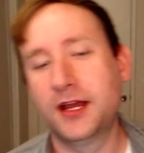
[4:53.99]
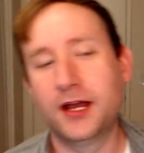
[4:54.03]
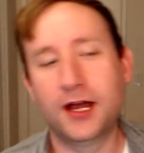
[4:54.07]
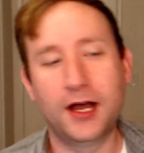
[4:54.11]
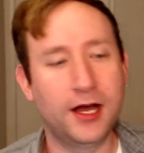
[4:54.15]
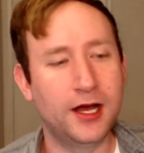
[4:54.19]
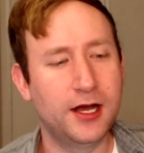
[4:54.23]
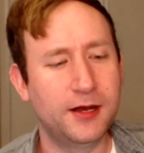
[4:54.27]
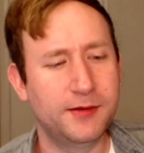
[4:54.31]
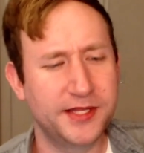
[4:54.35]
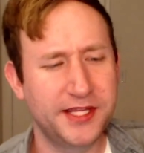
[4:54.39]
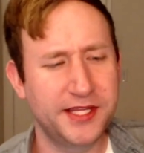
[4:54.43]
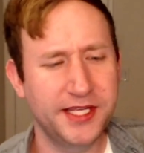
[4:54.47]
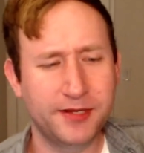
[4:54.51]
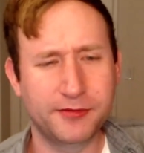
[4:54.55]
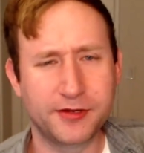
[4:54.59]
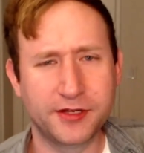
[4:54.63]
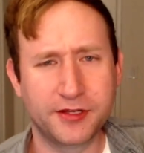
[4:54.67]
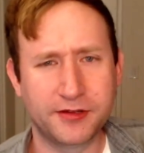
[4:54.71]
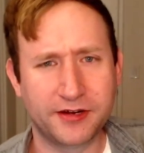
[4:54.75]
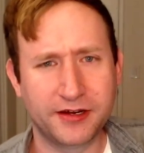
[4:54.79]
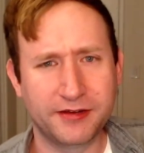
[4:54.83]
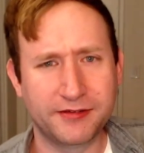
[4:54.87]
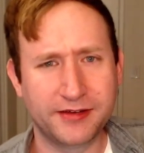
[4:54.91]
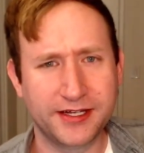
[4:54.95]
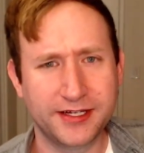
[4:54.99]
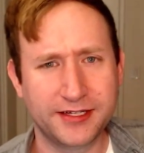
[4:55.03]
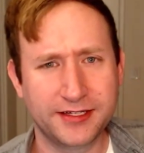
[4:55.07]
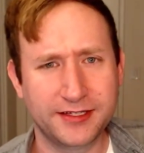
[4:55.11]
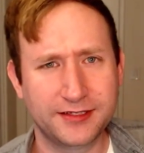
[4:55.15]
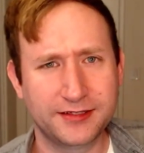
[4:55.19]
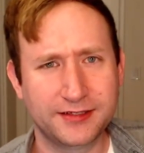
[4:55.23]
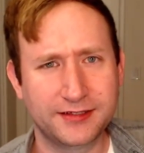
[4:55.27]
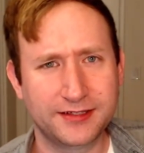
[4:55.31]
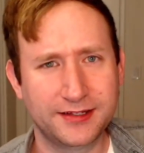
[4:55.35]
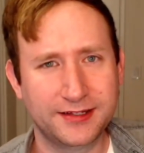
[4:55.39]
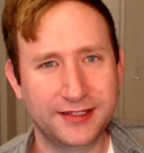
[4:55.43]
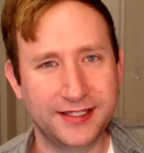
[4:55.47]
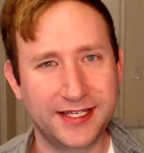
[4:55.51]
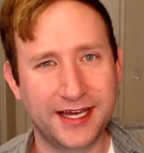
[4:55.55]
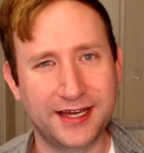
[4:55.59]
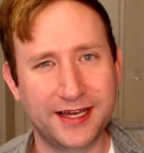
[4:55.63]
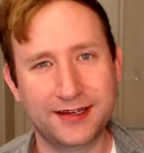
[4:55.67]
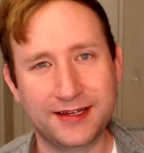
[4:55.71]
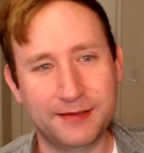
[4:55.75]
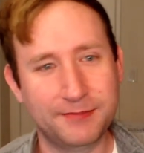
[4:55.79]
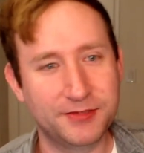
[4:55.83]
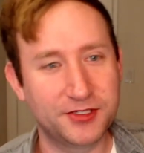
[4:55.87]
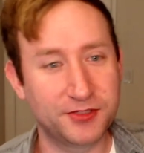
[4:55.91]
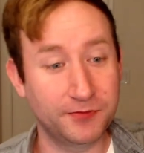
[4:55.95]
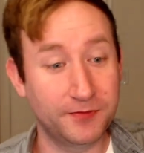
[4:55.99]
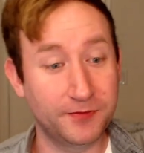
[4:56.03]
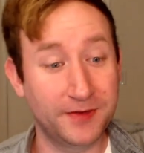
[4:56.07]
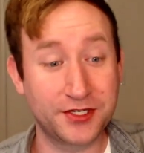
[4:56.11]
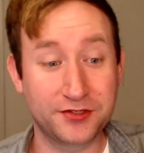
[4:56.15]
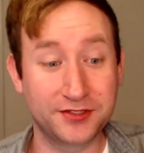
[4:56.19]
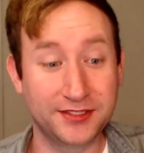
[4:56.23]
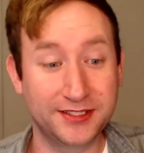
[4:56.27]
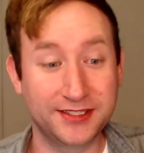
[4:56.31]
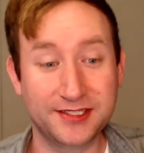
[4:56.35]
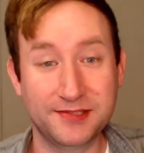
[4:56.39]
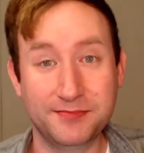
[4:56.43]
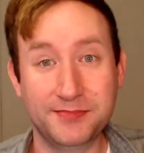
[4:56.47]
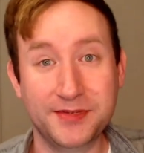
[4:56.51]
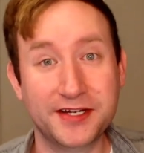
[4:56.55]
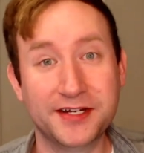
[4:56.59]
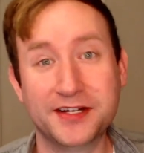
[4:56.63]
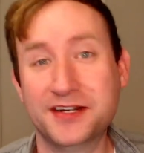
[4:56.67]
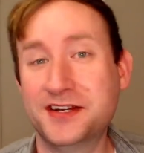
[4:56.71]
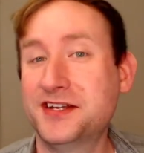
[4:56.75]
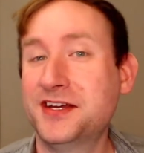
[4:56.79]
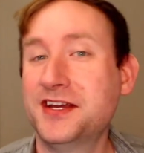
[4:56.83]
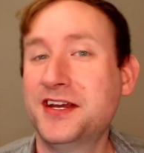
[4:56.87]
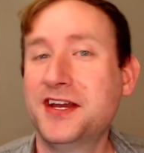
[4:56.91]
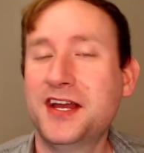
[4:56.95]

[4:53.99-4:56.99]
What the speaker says: I think I pointed the right way. Yeah, I'm just going to make sure this isn't mirrored.